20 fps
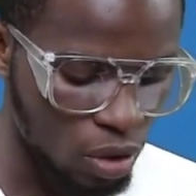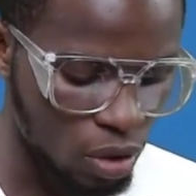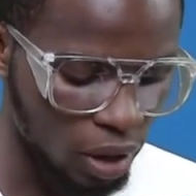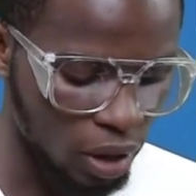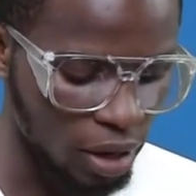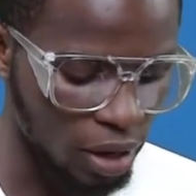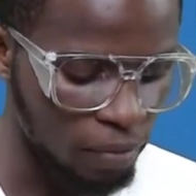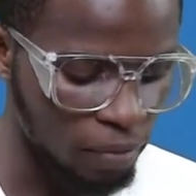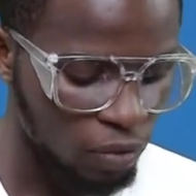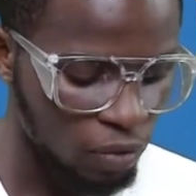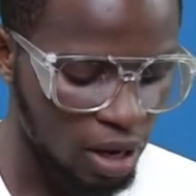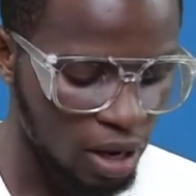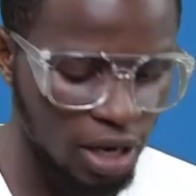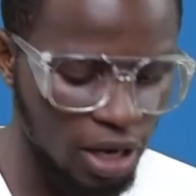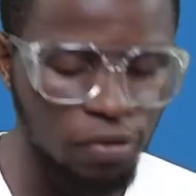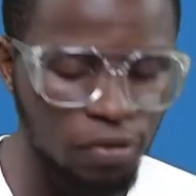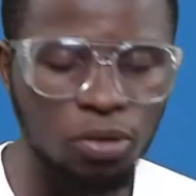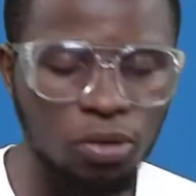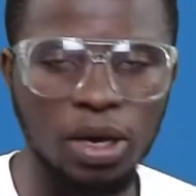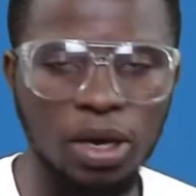Okay,
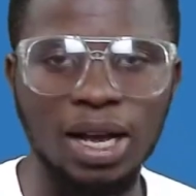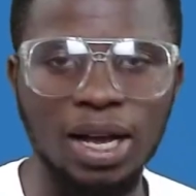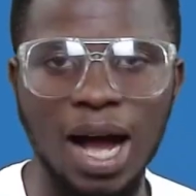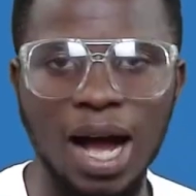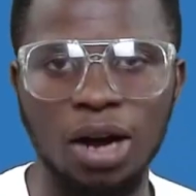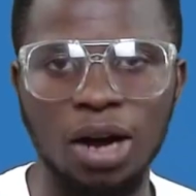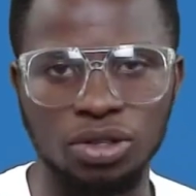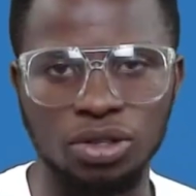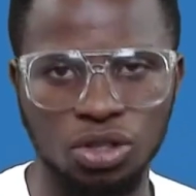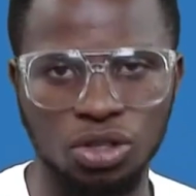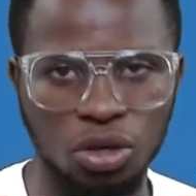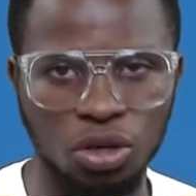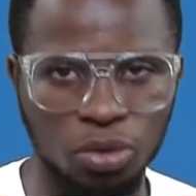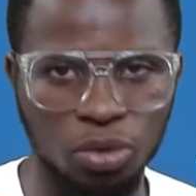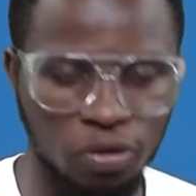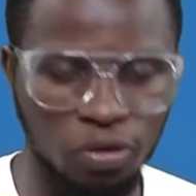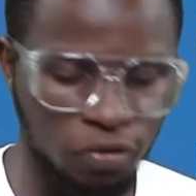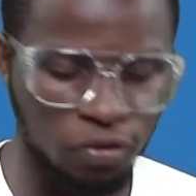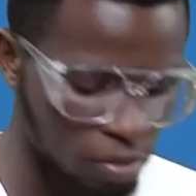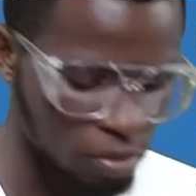and if you make r the
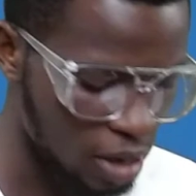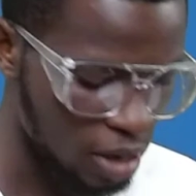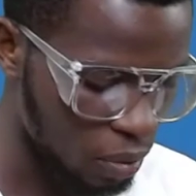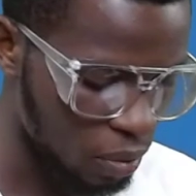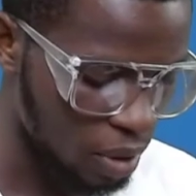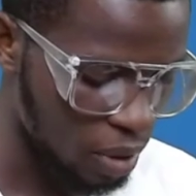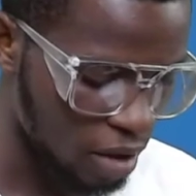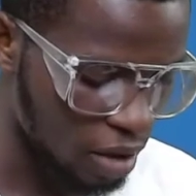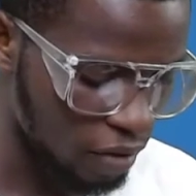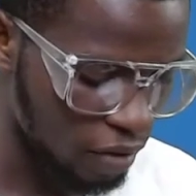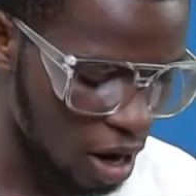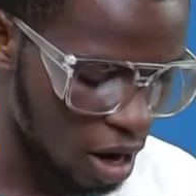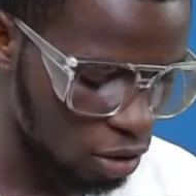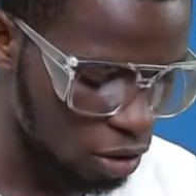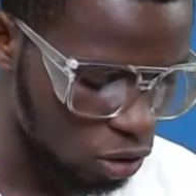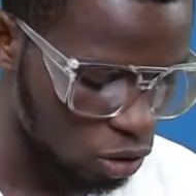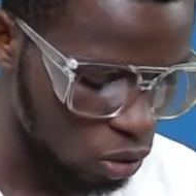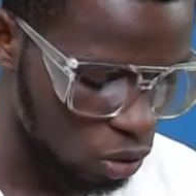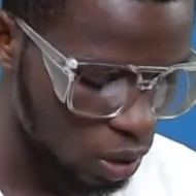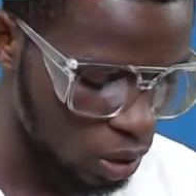subject of the formula, we have
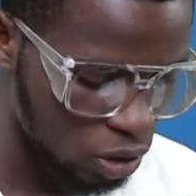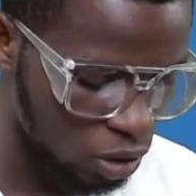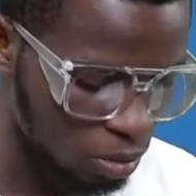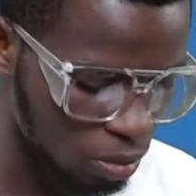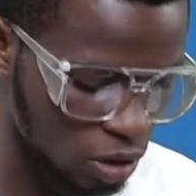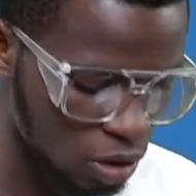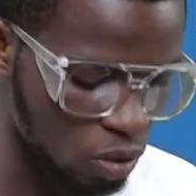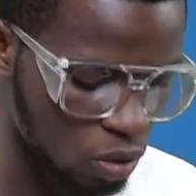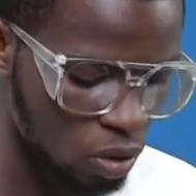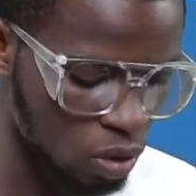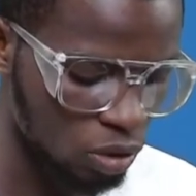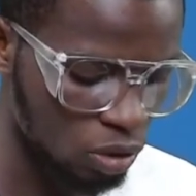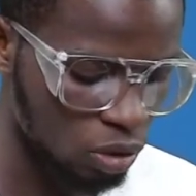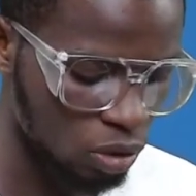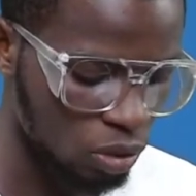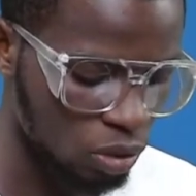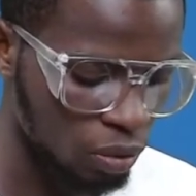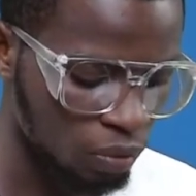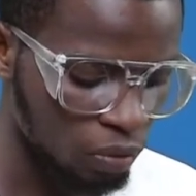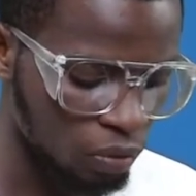r squared to be equal
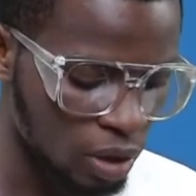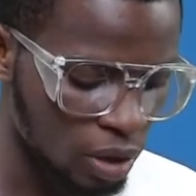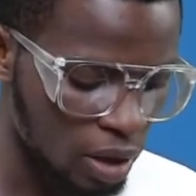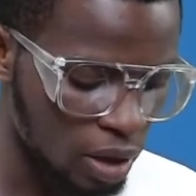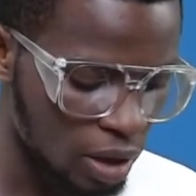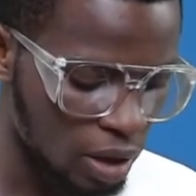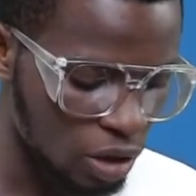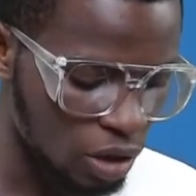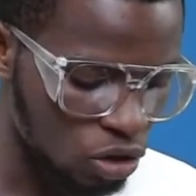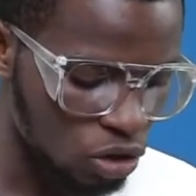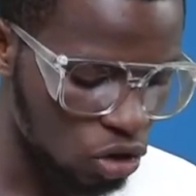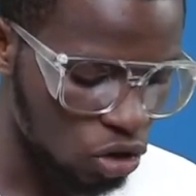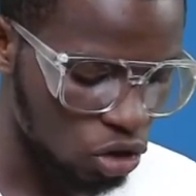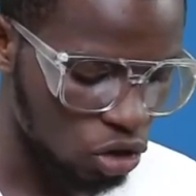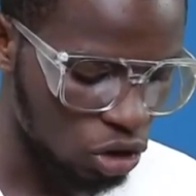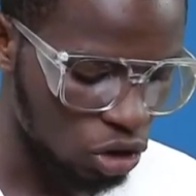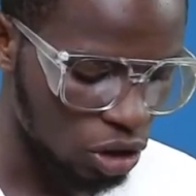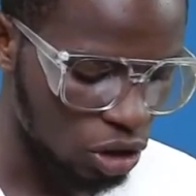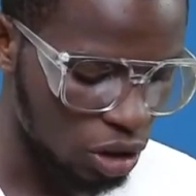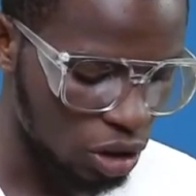to
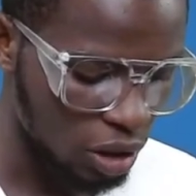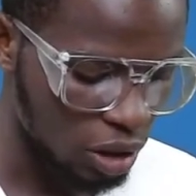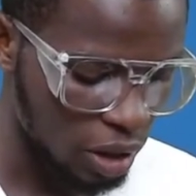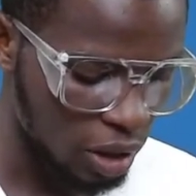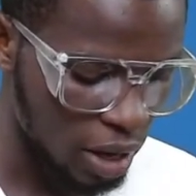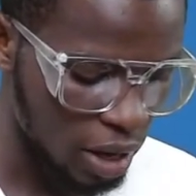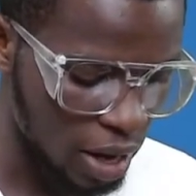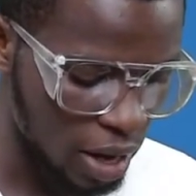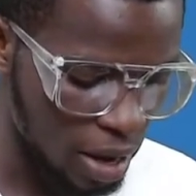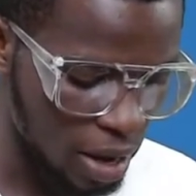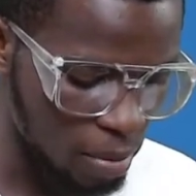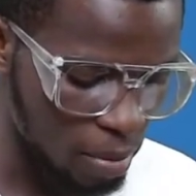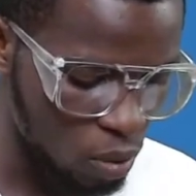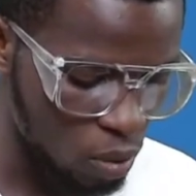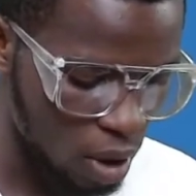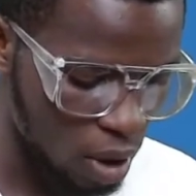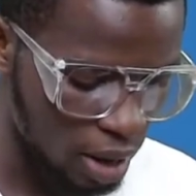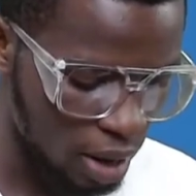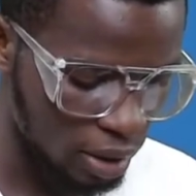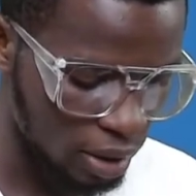G m1
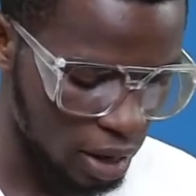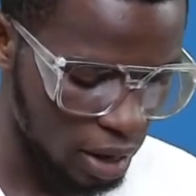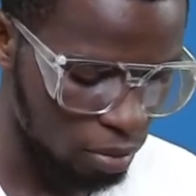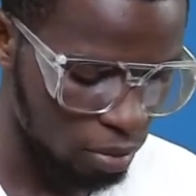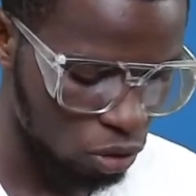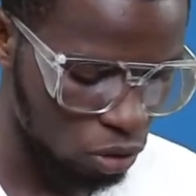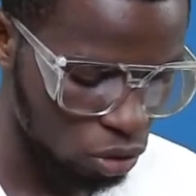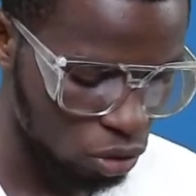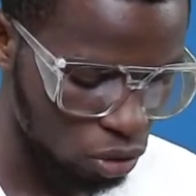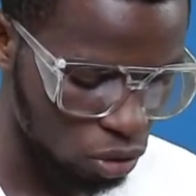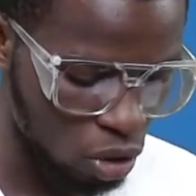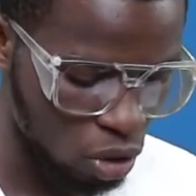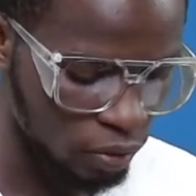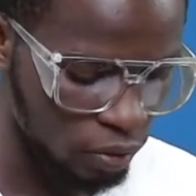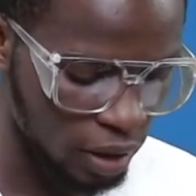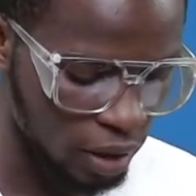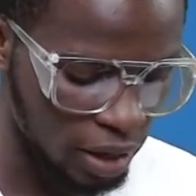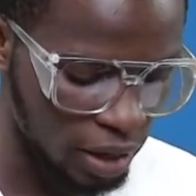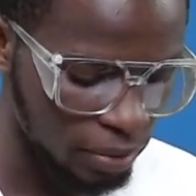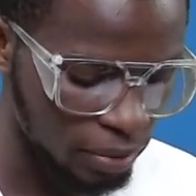m2 all
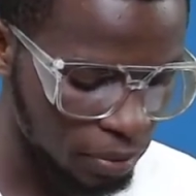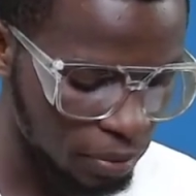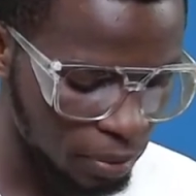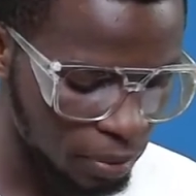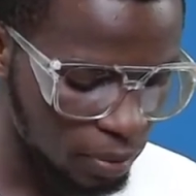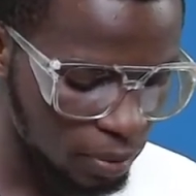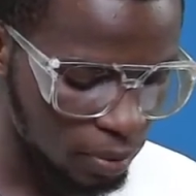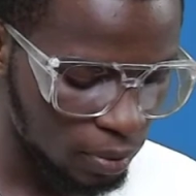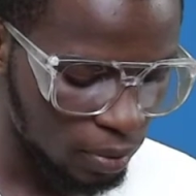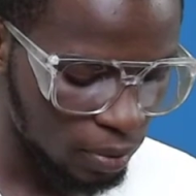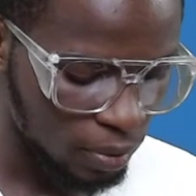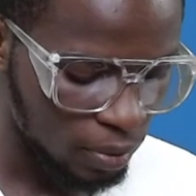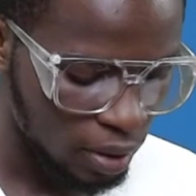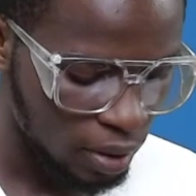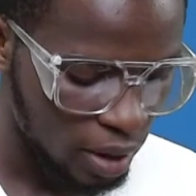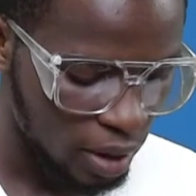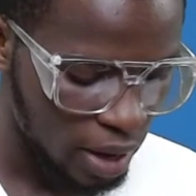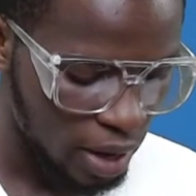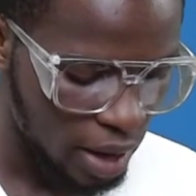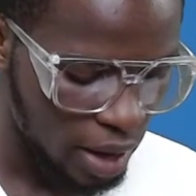over
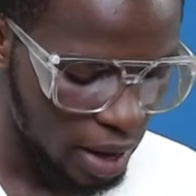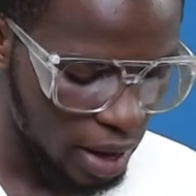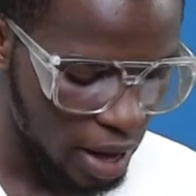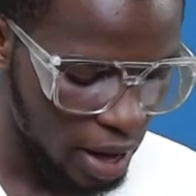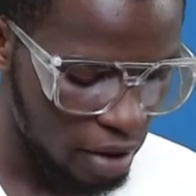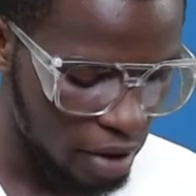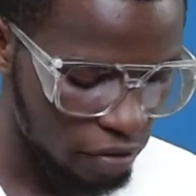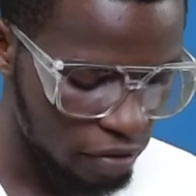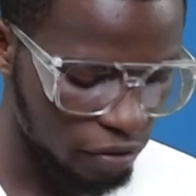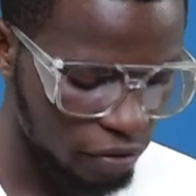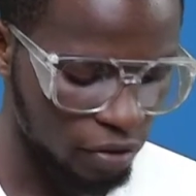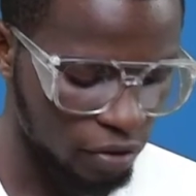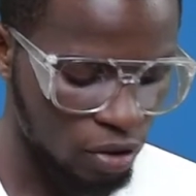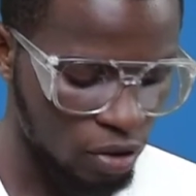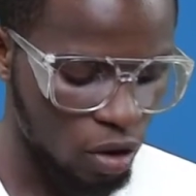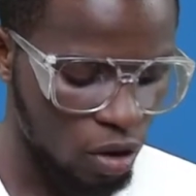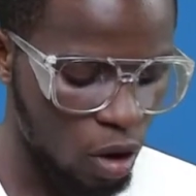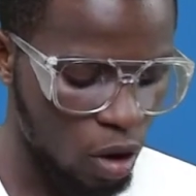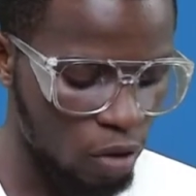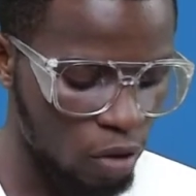F.
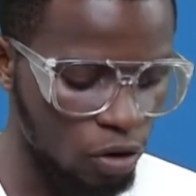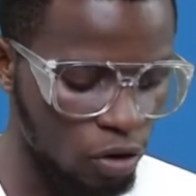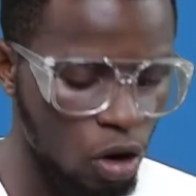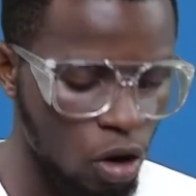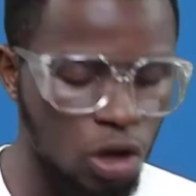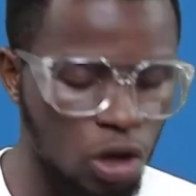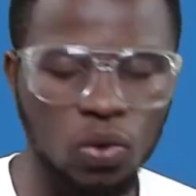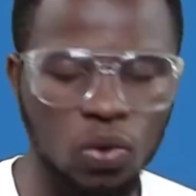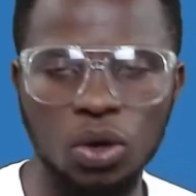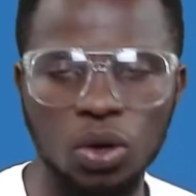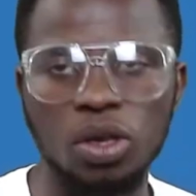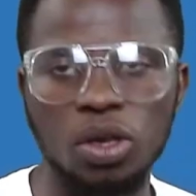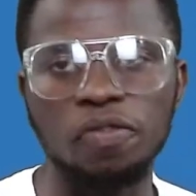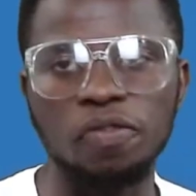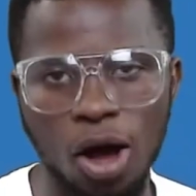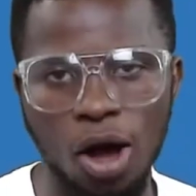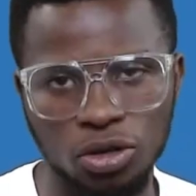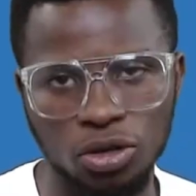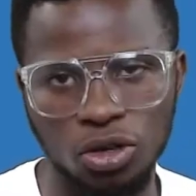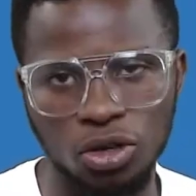Of course, we are looking for
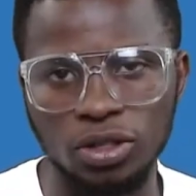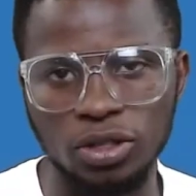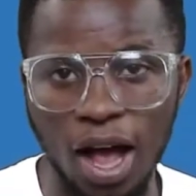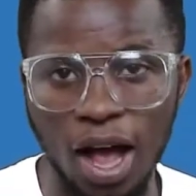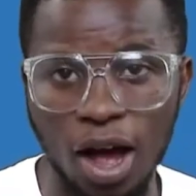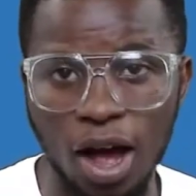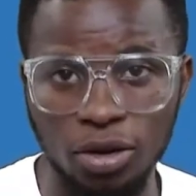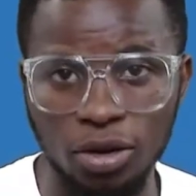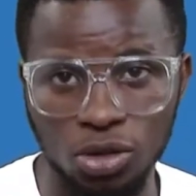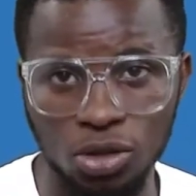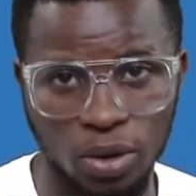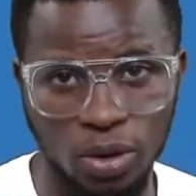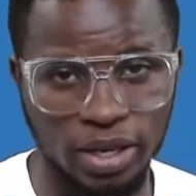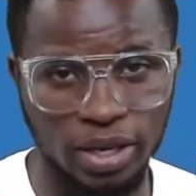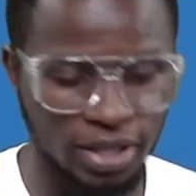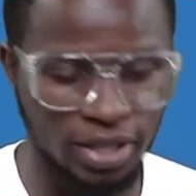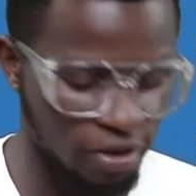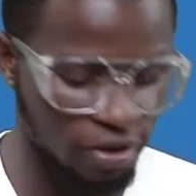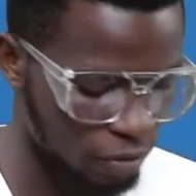r, not r squared.